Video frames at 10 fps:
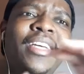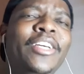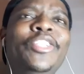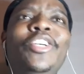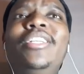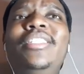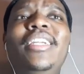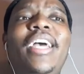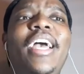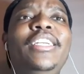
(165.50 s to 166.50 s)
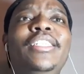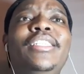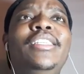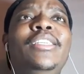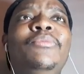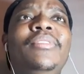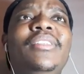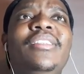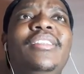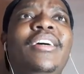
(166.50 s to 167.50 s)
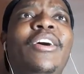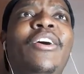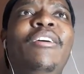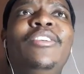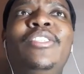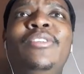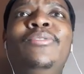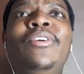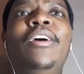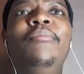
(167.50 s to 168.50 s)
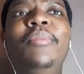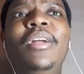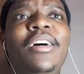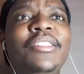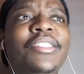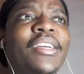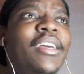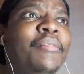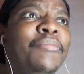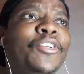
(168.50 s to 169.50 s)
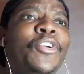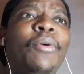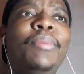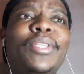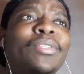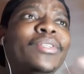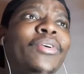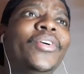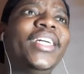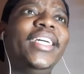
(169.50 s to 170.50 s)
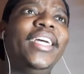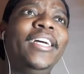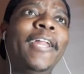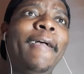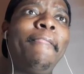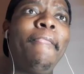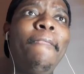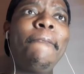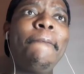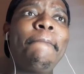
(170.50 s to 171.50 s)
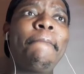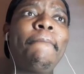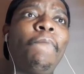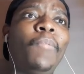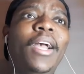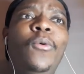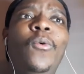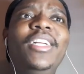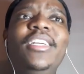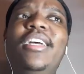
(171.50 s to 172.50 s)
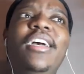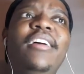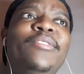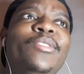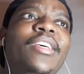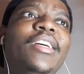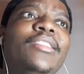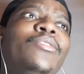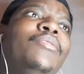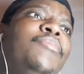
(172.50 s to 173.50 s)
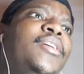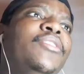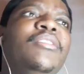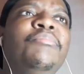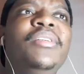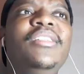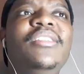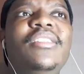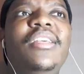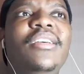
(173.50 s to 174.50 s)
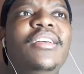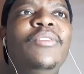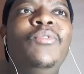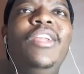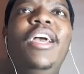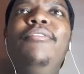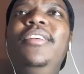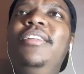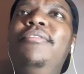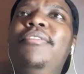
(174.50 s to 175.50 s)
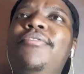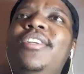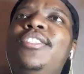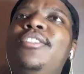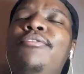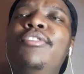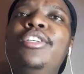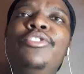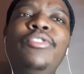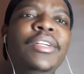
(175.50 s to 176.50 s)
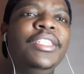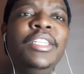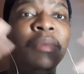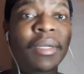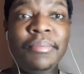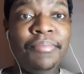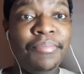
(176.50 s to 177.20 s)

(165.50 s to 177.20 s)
The shots and the action sequences are so top-notch. Not sure about the story yet. Like, why did they have to take us to the period piece whenever they didn't even finish the first trilogy? But